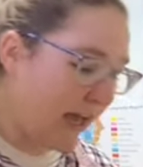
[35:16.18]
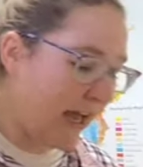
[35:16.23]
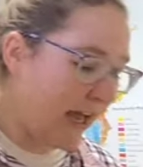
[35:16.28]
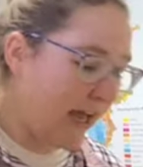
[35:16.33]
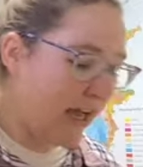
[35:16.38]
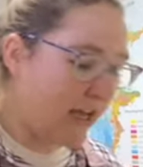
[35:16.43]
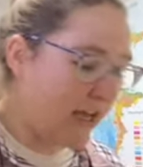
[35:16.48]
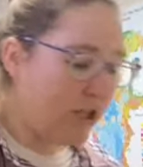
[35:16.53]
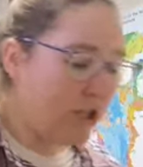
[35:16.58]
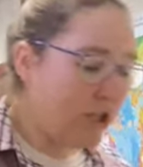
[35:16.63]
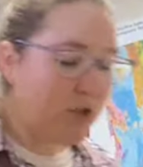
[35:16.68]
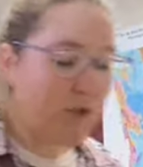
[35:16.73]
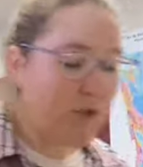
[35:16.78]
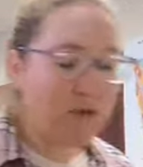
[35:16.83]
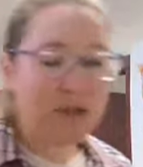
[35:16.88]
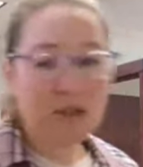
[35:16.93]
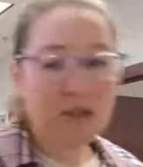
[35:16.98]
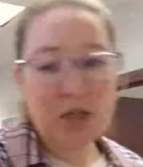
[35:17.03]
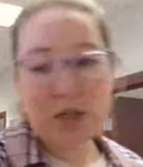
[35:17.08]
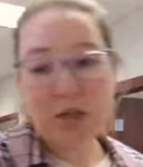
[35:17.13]
and
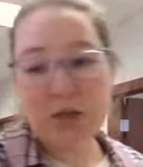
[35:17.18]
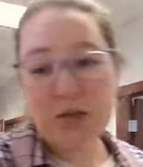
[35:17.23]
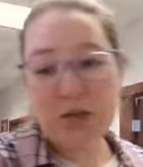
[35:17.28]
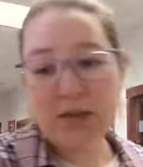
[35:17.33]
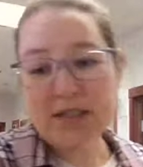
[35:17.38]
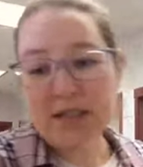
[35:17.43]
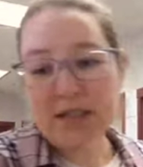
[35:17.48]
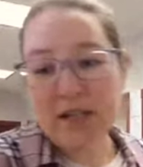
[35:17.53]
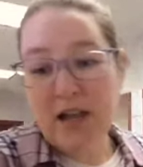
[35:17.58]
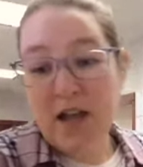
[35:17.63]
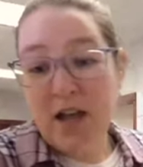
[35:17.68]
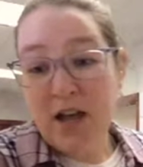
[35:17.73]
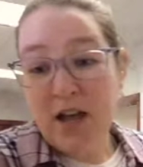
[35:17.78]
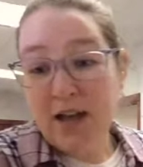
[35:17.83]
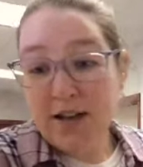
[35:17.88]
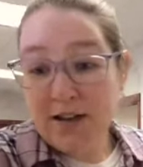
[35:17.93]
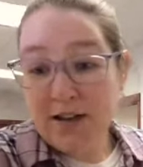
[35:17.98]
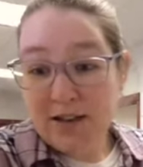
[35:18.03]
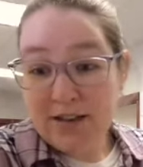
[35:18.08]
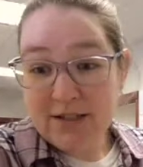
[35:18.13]
use those
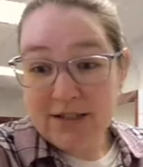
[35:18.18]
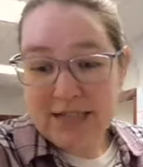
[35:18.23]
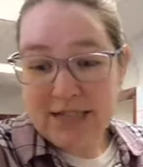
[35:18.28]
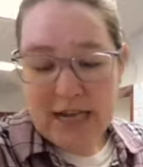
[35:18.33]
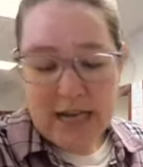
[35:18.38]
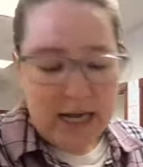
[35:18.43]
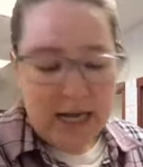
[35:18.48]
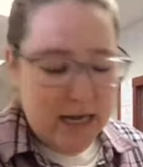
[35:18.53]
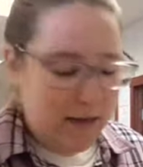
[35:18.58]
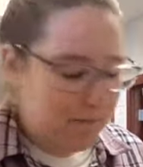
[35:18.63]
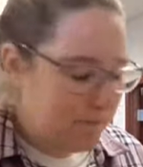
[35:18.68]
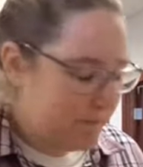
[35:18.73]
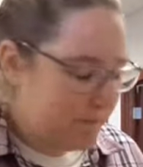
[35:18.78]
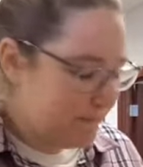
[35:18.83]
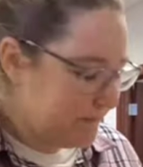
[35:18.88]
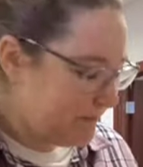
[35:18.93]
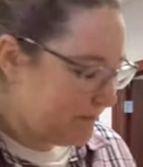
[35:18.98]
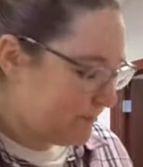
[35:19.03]
another time.